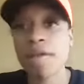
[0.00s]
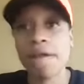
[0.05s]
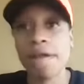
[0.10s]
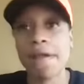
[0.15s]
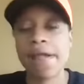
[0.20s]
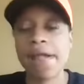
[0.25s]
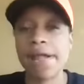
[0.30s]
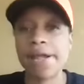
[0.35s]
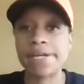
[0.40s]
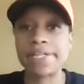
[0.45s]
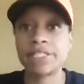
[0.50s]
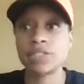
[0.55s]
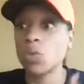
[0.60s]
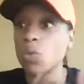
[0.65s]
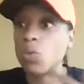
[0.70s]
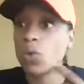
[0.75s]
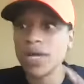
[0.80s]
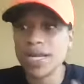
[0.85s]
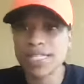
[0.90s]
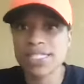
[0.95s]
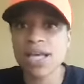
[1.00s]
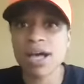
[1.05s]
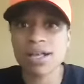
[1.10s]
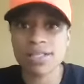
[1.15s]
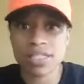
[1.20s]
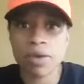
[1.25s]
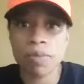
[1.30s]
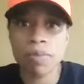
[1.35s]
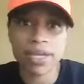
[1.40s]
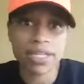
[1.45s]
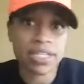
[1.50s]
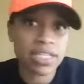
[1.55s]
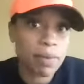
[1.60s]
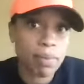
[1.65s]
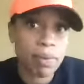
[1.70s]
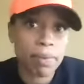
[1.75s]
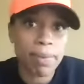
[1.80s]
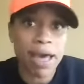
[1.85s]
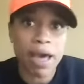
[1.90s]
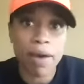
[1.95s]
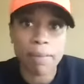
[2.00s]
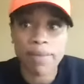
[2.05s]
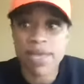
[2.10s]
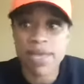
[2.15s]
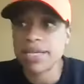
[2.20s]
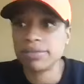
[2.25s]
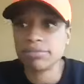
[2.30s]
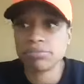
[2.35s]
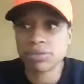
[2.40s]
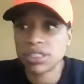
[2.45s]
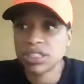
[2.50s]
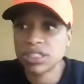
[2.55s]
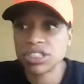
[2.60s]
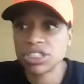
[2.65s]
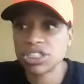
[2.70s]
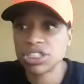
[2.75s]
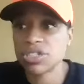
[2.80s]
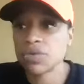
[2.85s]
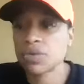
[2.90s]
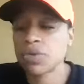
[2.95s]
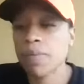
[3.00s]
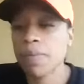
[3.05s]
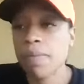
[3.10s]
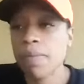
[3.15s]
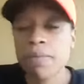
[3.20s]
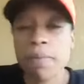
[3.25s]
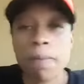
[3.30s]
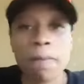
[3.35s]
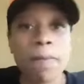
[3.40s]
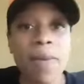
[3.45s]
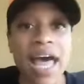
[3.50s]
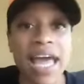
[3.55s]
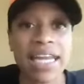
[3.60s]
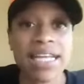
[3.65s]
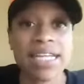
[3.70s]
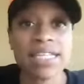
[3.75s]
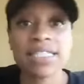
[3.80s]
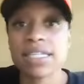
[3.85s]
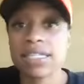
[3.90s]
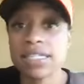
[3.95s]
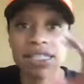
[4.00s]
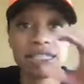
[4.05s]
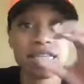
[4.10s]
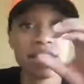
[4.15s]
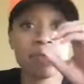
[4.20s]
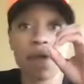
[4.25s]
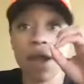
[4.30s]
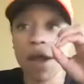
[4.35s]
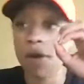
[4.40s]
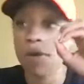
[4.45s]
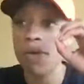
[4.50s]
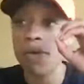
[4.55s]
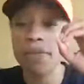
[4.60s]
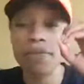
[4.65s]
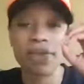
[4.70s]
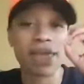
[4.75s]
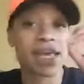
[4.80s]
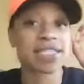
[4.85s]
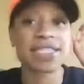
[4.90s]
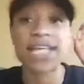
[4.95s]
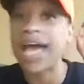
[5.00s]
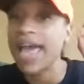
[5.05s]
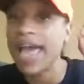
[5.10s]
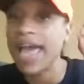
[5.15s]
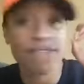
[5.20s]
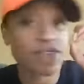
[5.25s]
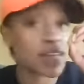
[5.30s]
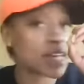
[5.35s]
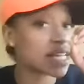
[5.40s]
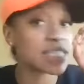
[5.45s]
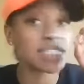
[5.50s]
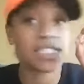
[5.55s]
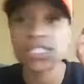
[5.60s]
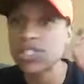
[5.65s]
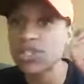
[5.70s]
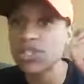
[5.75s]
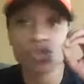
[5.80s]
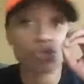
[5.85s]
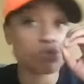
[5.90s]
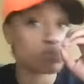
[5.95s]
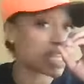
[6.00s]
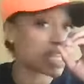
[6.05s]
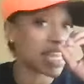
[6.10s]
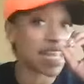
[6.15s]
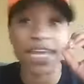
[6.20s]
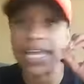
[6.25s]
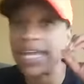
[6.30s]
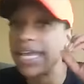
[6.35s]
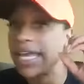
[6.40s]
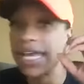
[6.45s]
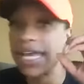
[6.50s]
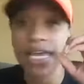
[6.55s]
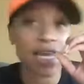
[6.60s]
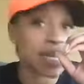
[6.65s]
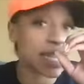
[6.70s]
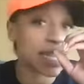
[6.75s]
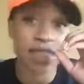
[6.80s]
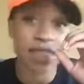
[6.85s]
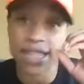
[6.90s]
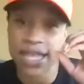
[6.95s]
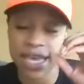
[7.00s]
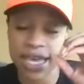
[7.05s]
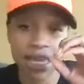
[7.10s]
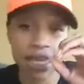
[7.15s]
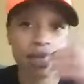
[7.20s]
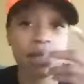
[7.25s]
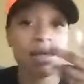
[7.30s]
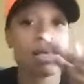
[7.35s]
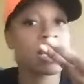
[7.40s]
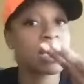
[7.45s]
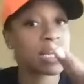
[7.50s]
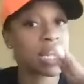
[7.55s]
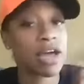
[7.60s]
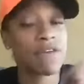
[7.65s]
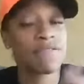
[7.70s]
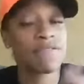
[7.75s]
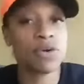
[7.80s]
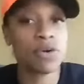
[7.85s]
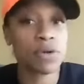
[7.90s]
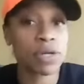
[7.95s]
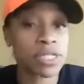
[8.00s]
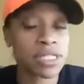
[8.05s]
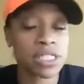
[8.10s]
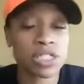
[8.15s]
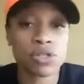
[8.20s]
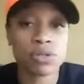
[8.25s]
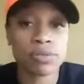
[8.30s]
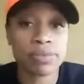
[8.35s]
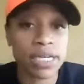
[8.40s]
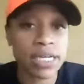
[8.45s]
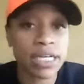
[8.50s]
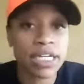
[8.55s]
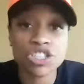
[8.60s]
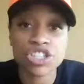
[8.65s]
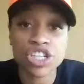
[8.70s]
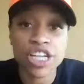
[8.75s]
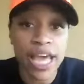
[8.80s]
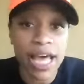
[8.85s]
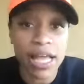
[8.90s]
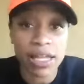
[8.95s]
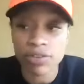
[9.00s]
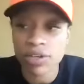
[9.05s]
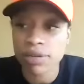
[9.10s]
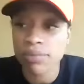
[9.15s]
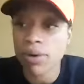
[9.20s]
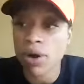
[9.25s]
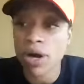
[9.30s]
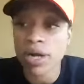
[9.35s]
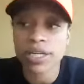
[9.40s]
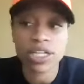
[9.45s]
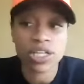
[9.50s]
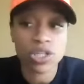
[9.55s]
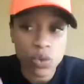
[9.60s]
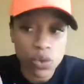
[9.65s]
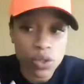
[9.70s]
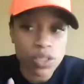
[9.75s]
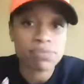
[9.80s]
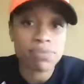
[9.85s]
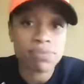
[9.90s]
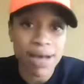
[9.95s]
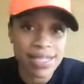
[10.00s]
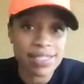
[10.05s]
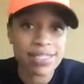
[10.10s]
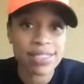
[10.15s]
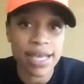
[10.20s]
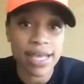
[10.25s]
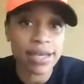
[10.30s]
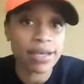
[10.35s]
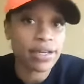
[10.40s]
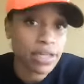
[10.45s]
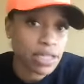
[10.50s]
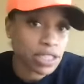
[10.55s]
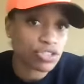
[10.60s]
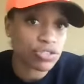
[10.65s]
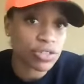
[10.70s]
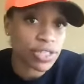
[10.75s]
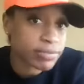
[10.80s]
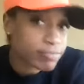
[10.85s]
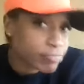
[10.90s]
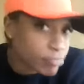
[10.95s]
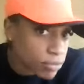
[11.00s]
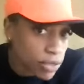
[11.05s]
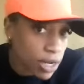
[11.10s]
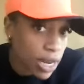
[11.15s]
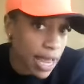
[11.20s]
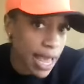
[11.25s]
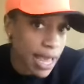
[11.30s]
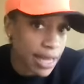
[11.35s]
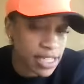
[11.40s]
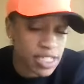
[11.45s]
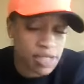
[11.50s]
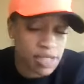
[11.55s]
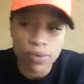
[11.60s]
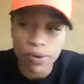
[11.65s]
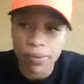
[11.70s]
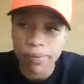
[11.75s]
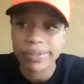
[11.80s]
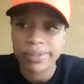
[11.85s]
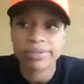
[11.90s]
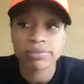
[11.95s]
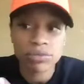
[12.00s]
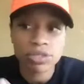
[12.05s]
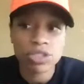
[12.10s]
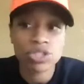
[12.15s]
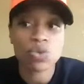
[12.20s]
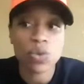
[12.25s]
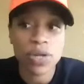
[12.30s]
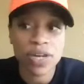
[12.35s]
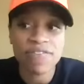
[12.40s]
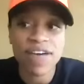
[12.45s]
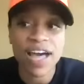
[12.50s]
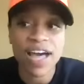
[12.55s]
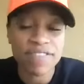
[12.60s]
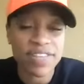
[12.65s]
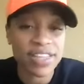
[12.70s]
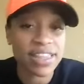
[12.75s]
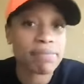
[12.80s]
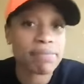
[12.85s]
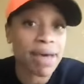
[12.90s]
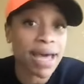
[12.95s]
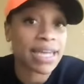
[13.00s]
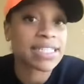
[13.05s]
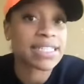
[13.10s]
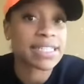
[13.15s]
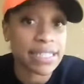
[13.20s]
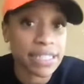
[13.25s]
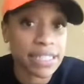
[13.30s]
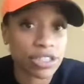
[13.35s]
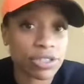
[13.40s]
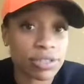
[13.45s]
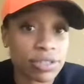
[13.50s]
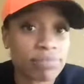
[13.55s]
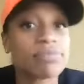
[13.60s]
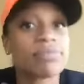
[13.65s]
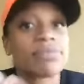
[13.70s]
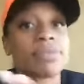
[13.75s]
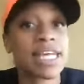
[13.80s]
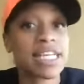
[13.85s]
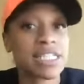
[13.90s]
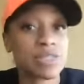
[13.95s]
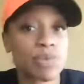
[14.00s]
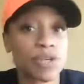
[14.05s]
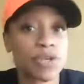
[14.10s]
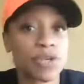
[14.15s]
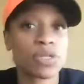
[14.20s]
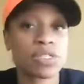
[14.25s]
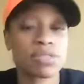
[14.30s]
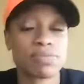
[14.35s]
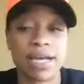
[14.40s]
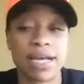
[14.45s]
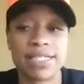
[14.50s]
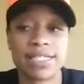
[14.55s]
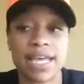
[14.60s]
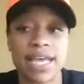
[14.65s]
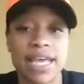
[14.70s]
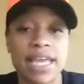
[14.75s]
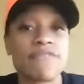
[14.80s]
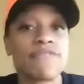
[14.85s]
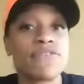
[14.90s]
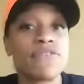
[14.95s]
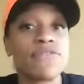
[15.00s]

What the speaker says: and what is also picked up about me just in general. Mine is 0 because I haven't consumed anything. Now, if you consumed a 100 calorie bar, then yours might say 100 at this moment. 2550 minus 100. That's what yours might say if